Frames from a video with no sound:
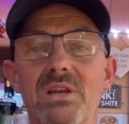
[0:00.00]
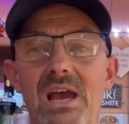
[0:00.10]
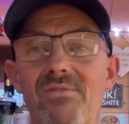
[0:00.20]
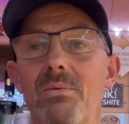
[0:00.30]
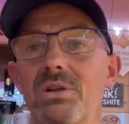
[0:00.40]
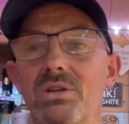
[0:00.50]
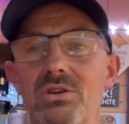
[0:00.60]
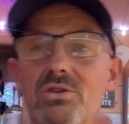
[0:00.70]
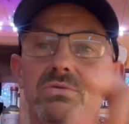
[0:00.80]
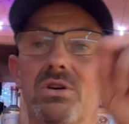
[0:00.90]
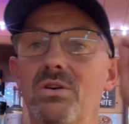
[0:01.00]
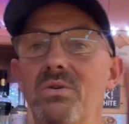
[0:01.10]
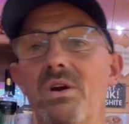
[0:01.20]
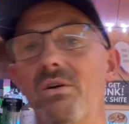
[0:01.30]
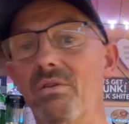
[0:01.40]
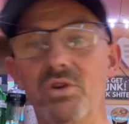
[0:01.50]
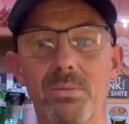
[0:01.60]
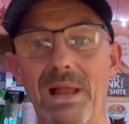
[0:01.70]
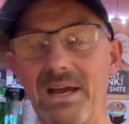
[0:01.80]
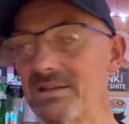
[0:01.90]
and everybody said, you two are a
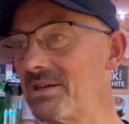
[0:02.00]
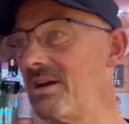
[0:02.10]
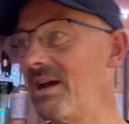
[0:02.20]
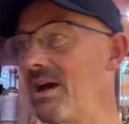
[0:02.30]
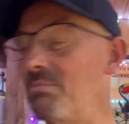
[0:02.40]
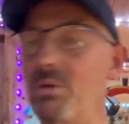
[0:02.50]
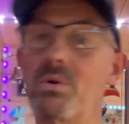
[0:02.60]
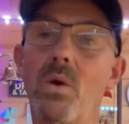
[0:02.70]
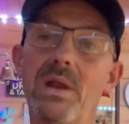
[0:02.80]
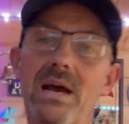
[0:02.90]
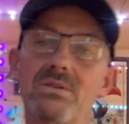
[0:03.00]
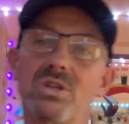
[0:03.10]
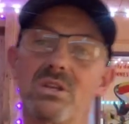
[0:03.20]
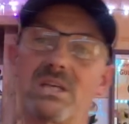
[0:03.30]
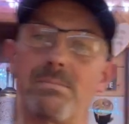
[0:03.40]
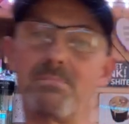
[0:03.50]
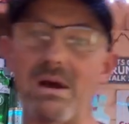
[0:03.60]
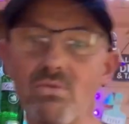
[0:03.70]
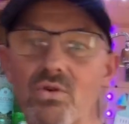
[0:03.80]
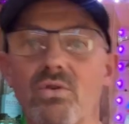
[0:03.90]
double act. But it was going out to the Tap and
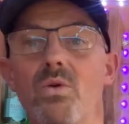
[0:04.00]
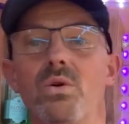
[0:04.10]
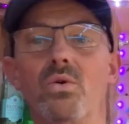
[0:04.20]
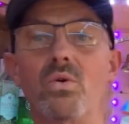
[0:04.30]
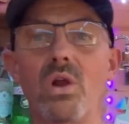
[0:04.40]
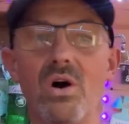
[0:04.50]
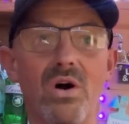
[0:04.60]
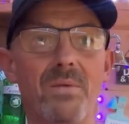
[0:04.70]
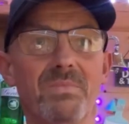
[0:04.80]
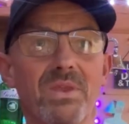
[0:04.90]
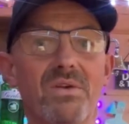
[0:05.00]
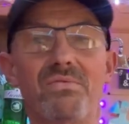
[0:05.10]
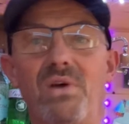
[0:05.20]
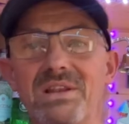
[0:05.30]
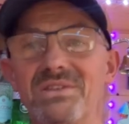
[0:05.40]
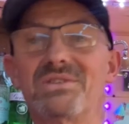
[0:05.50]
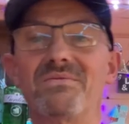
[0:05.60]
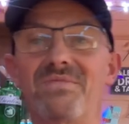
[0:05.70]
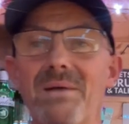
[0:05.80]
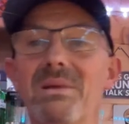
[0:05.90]
Barrel crew and all our friends
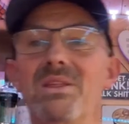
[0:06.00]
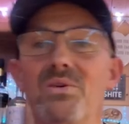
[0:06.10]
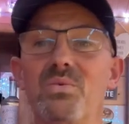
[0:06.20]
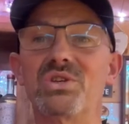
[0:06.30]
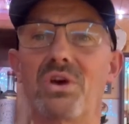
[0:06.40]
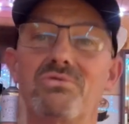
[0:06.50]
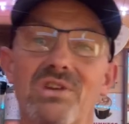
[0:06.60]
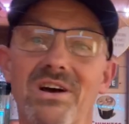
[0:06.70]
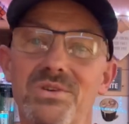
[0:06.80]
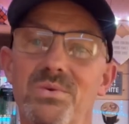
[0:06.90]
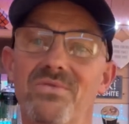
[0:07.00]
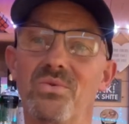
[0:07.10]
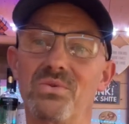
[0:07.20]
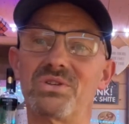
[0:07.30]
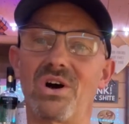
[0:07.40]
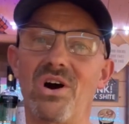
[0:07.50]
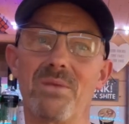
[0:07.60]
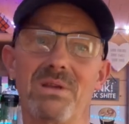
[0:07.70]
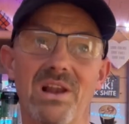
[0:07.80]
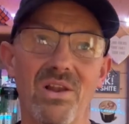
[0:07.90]
and family that we socialise with all the
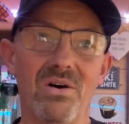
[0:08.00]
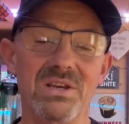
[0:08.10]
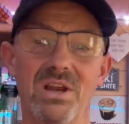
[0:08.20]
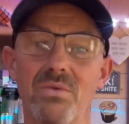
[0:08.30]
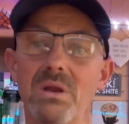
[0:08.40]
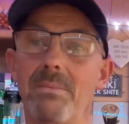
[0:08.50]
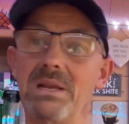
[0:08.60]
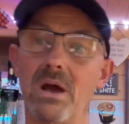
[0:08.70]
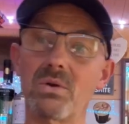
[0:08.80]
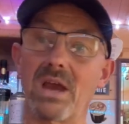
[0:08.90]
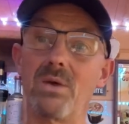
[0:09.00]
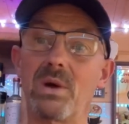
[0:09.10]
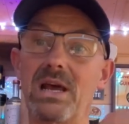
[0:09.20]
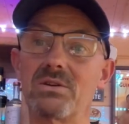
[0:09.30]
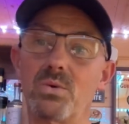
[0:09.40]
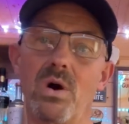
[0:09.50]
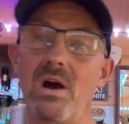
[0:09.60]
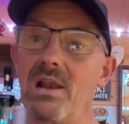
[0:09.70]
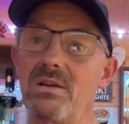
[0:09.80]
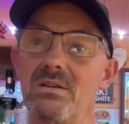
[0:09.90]
time. And a lot, you know, I mean, okay, it went out to
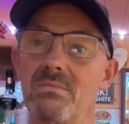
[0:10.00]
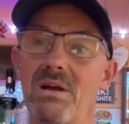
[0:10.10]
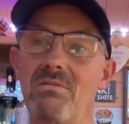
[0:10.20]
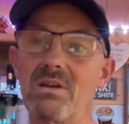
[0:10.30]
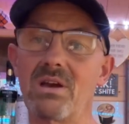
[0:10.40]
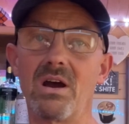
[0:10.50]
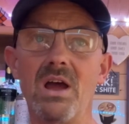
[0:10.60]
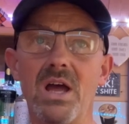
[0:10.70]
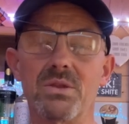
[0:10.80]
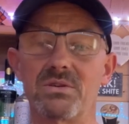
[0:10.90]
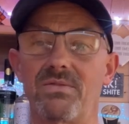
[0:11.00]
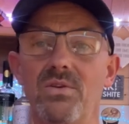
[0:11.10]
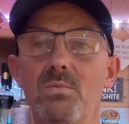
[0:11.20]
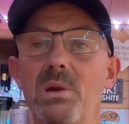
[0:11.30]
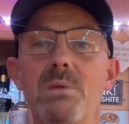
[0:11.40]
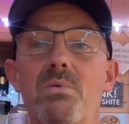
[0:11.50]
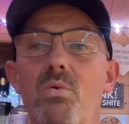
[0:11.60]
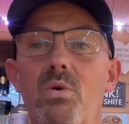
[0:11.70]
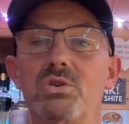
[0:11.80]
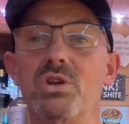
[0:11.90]
Ireland, America. There's a few people
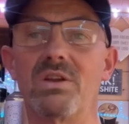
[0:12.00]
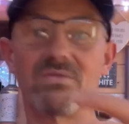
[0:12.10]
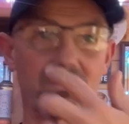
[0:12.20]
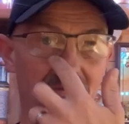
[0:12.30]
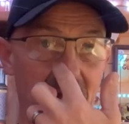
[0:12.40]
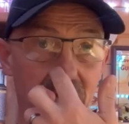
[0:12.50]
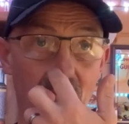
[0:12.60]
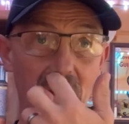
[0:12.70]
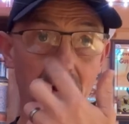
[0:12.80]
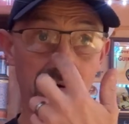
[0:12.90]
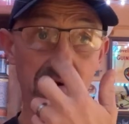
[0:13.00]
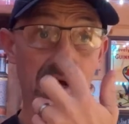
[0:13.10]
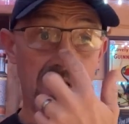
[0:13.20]
watching it from around the world